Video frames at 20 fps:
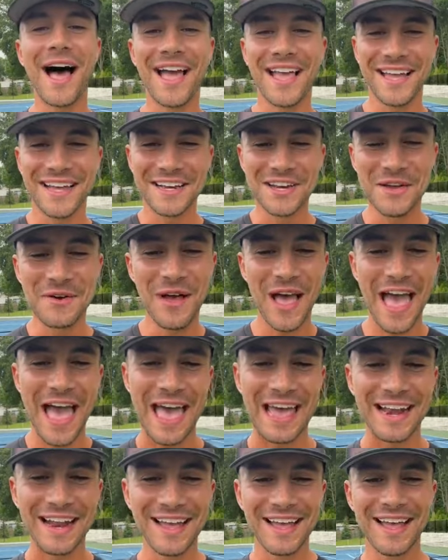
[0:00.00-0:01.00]
Buy a new
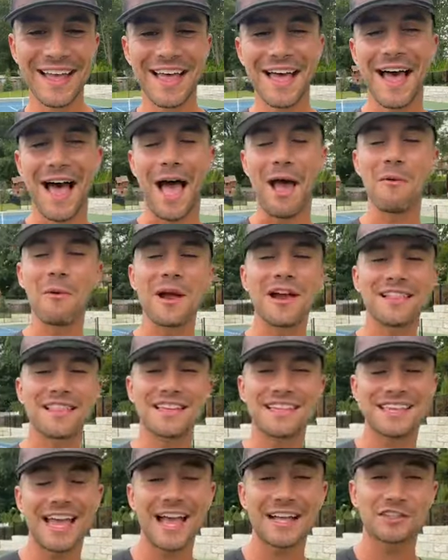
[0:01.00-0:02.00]
hat. I wear
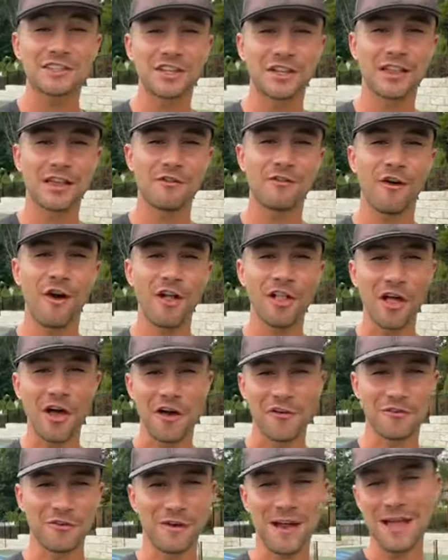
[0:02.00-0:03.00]
these hats till they fall
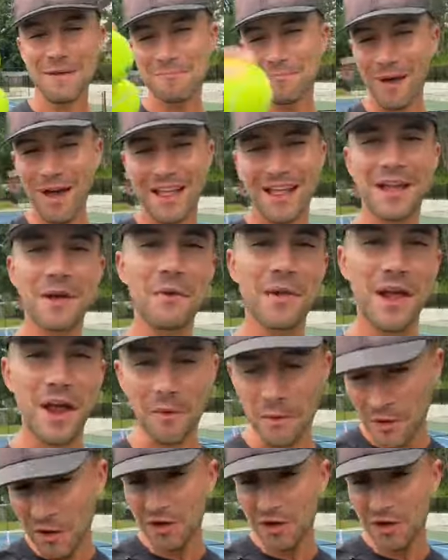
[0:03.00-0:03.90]
off, all right? But here we are.